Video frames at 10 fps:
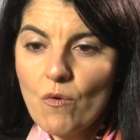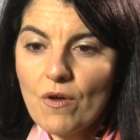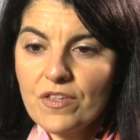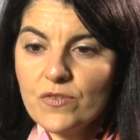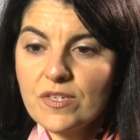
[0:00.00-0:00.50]

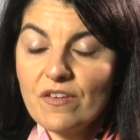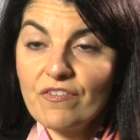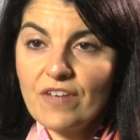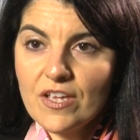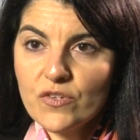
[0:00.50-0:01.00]
Well, this was a
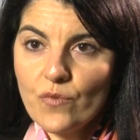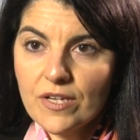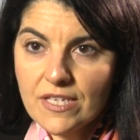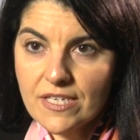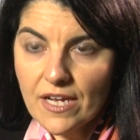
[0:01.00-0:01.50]
phase
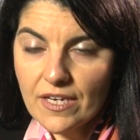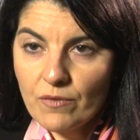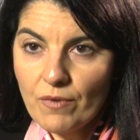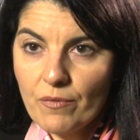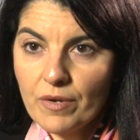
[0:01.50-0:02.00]
one
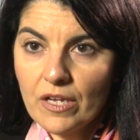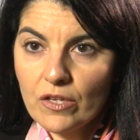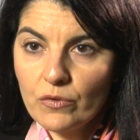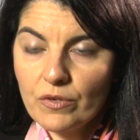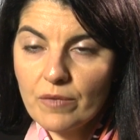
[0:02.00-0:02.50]
study where we
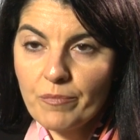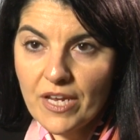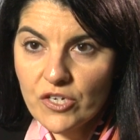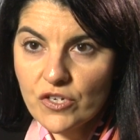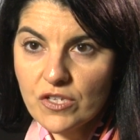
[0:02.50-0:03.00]
included
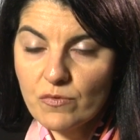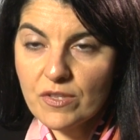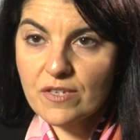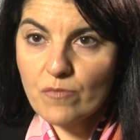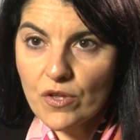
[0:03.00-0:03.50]
patients
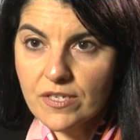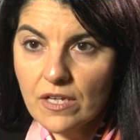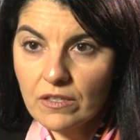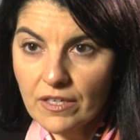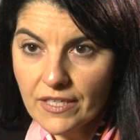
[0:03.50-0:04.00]
with small
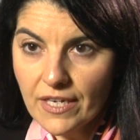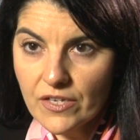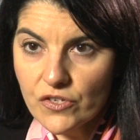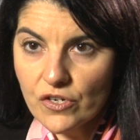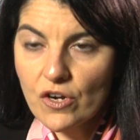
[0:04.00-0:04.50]
cell lung
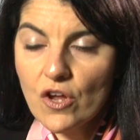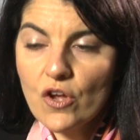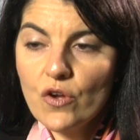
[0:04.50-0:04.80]
cancer